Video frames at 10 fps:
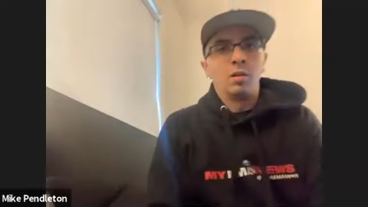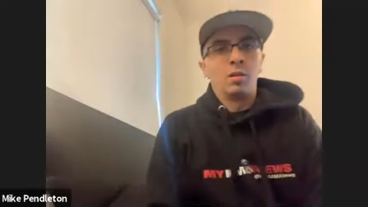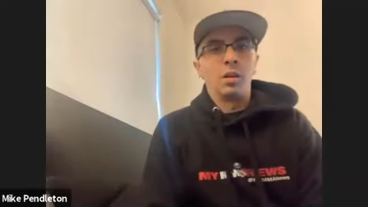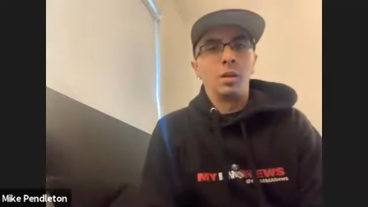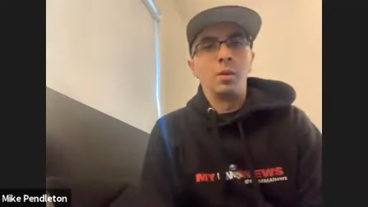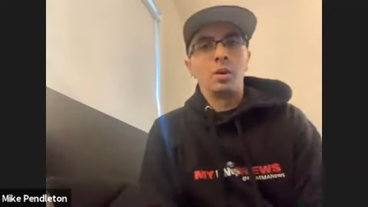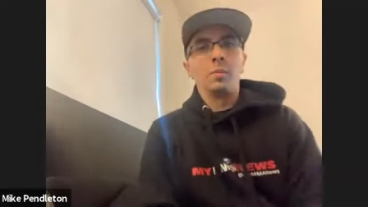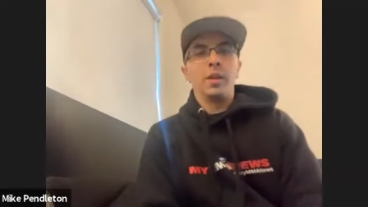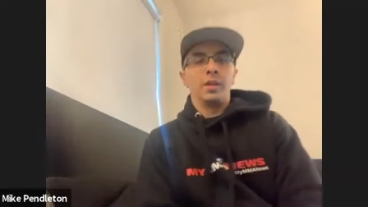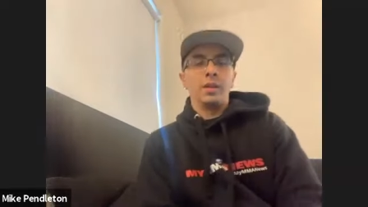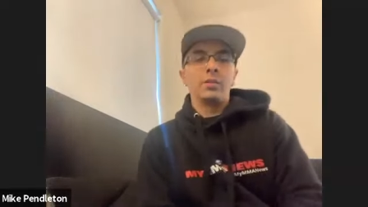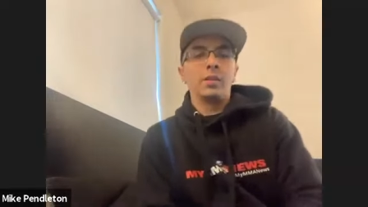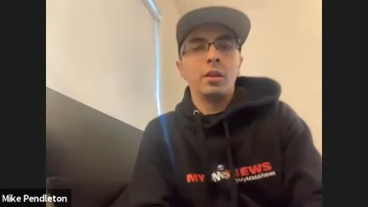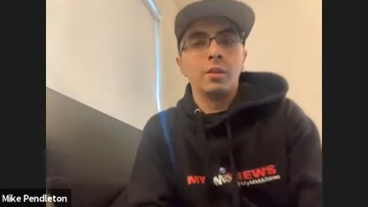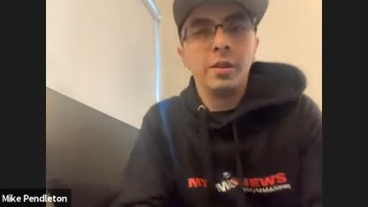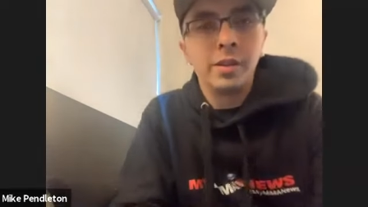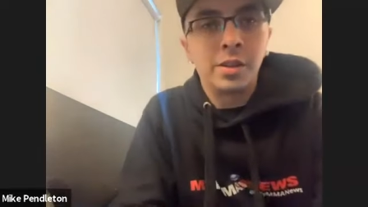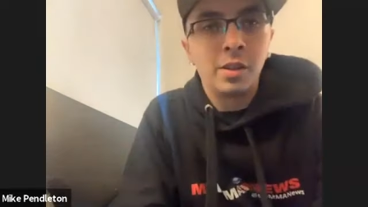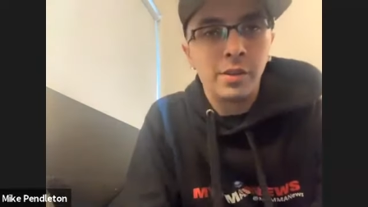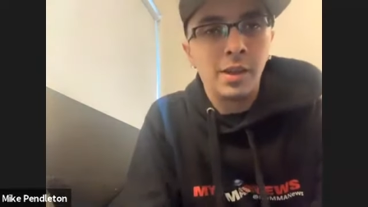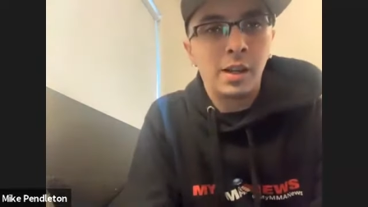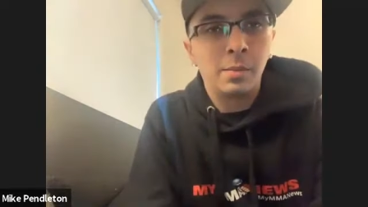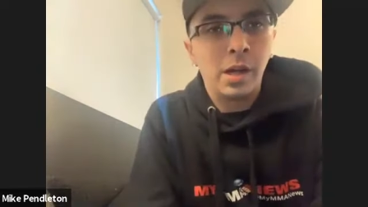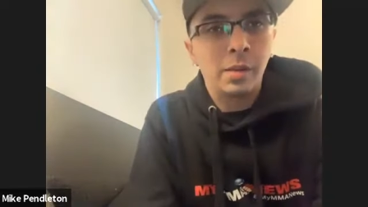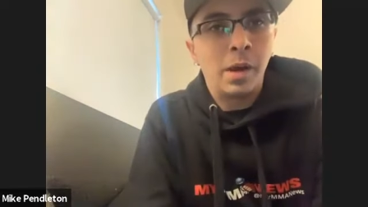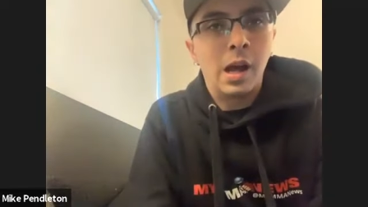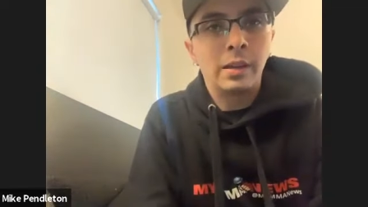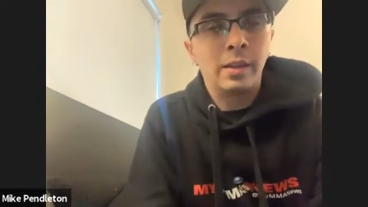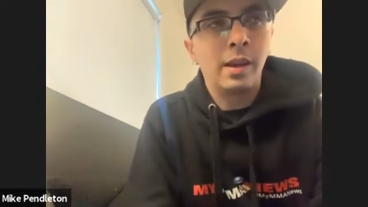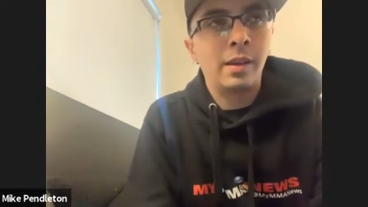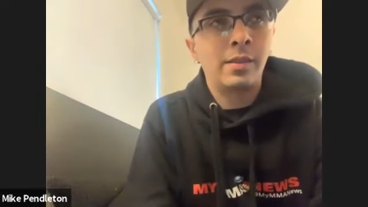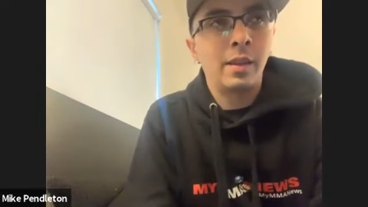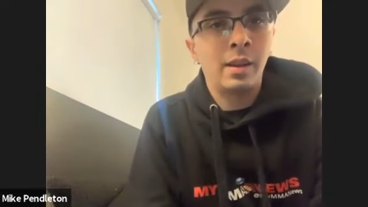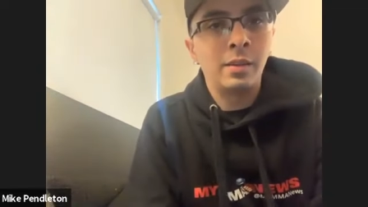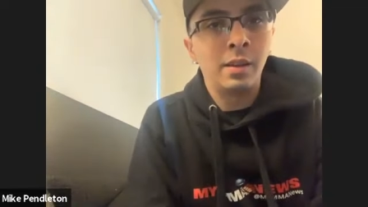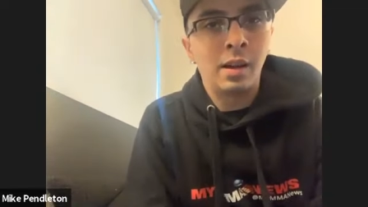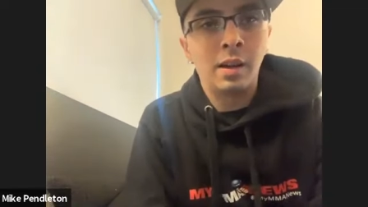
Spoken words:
All right, welcome in. It is another edition of the On the Mic podcast, and